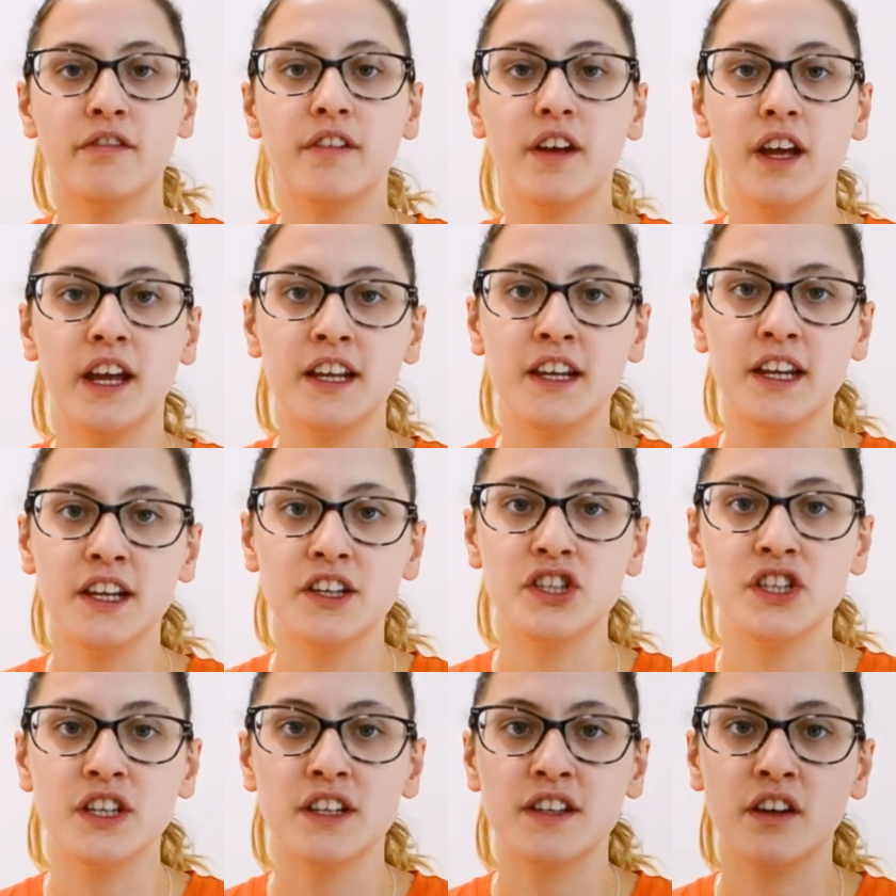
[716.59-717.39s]

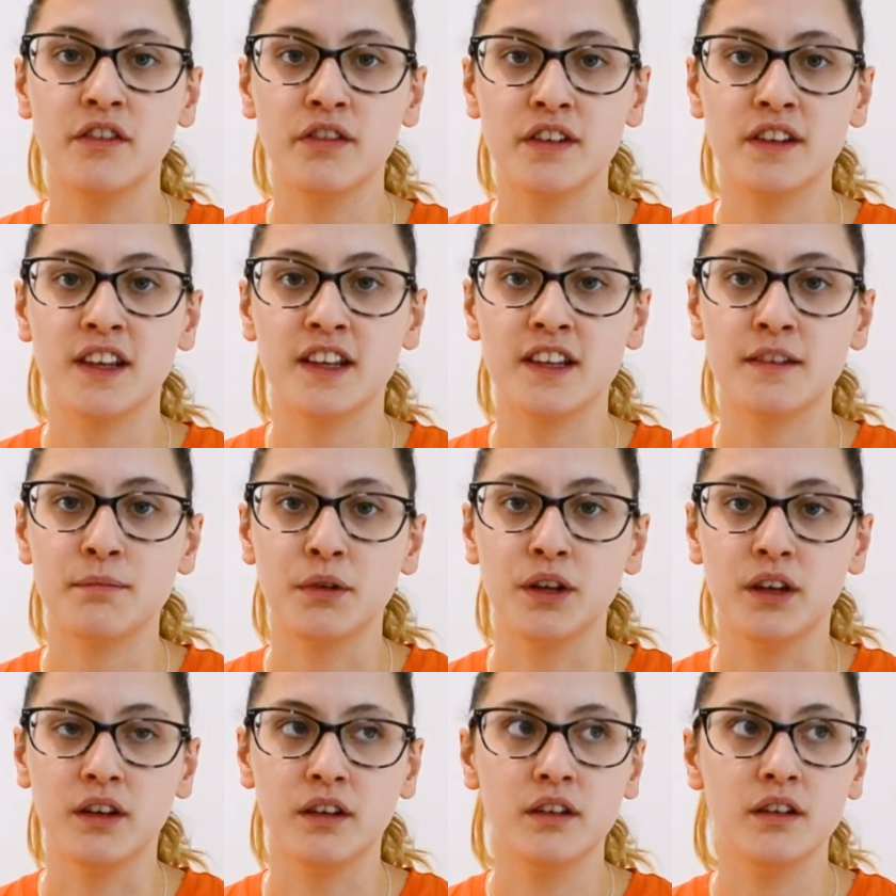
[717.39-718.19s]
ADHD
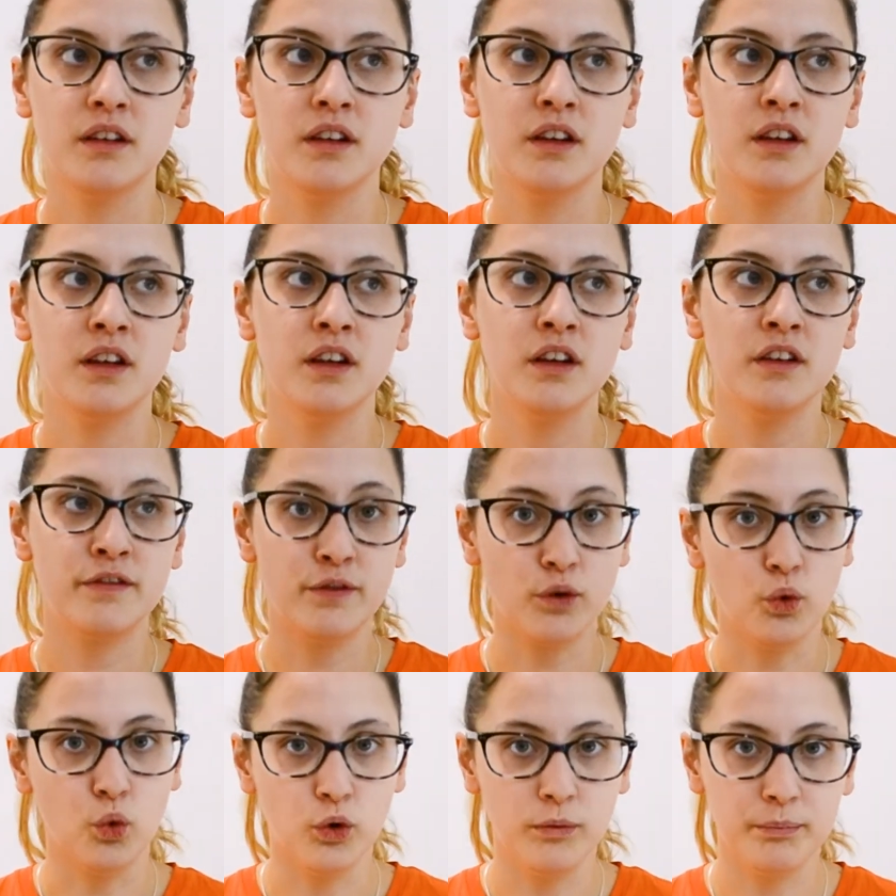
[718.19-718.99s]
self-assessment
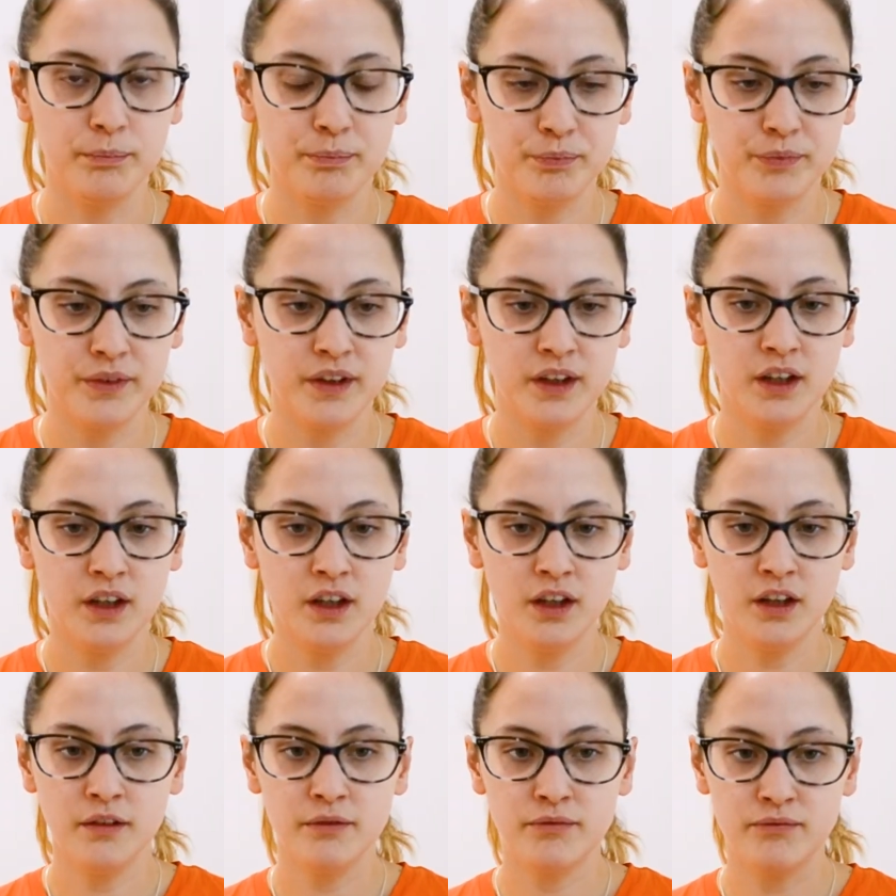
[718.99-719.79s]
form
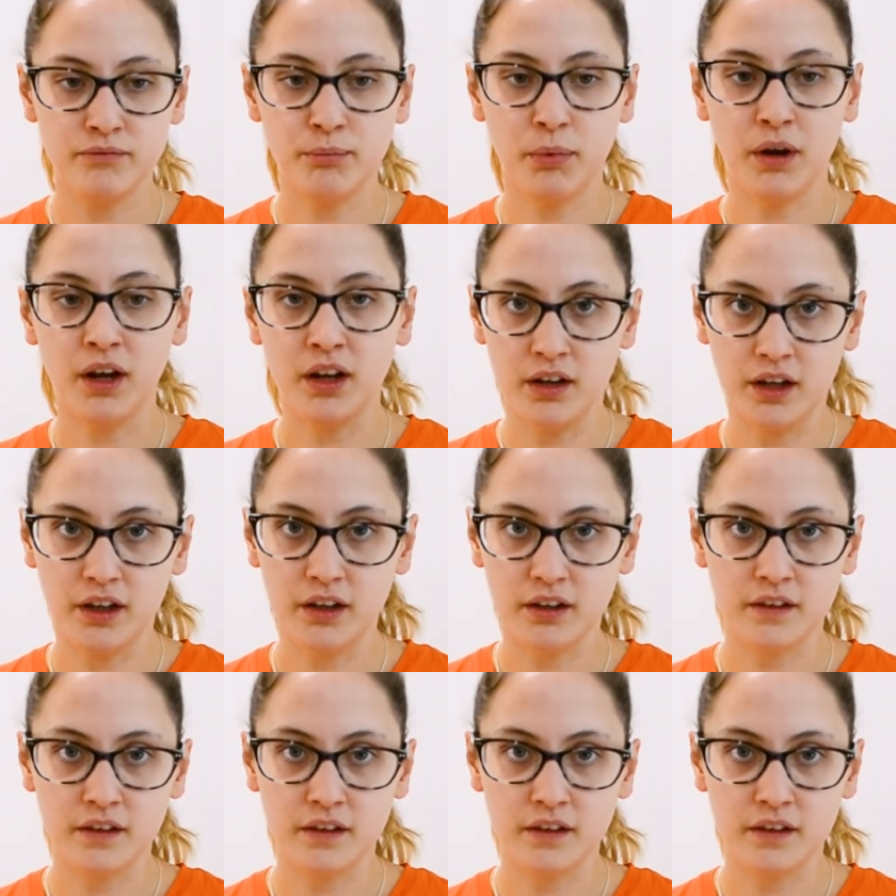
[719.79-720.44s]
by like a